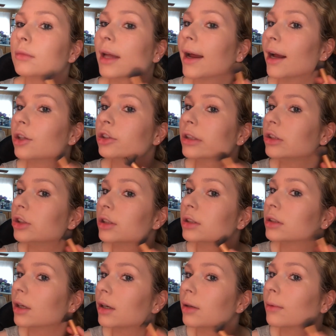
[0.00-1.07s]
I actually just
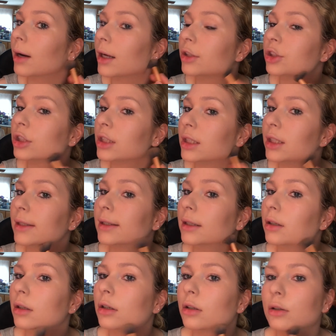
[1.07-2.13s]
started watching,
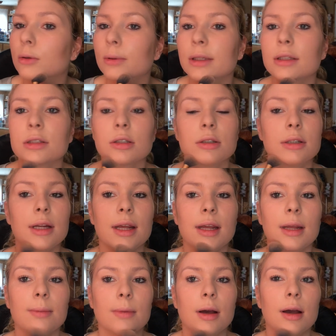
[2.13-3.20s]
what is her
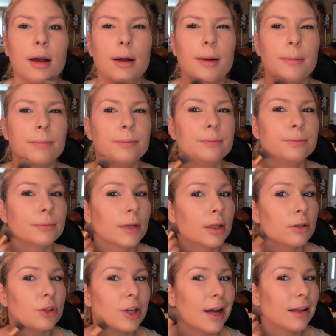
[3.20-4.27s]
name?
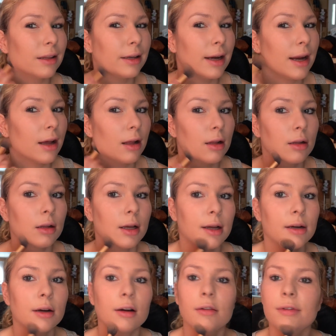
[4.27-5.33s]
Jaclyn Hill,
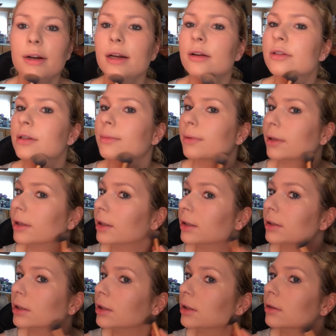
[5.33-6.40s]
and her videos are pretty good
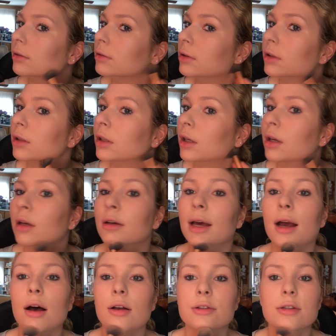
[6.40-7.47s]
too. I
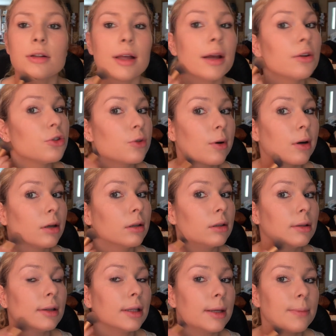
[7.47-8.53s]
also like Jordan
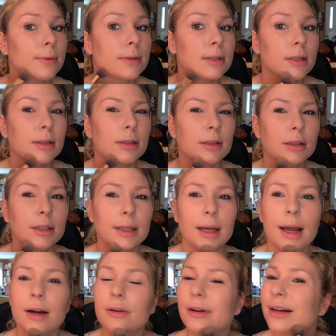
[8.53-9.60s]

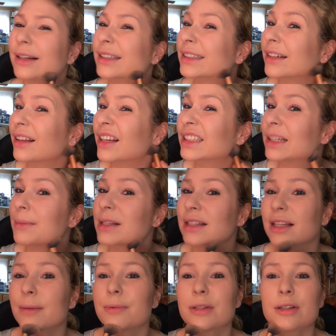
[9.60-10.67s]
I don't know how to say her last name, is
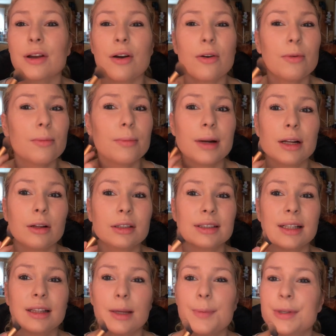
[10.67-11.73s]
Lipscomb, but it looks
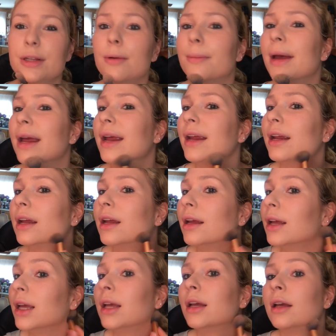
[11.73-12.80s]
like Lipscomb,
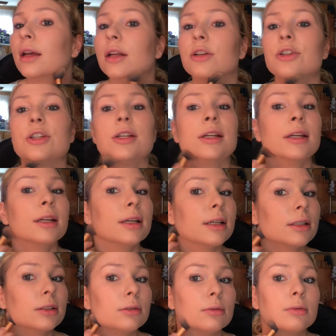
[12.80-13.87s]
and she
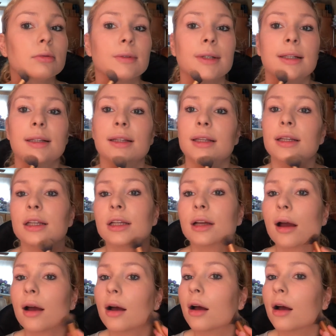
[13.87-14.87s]
is really,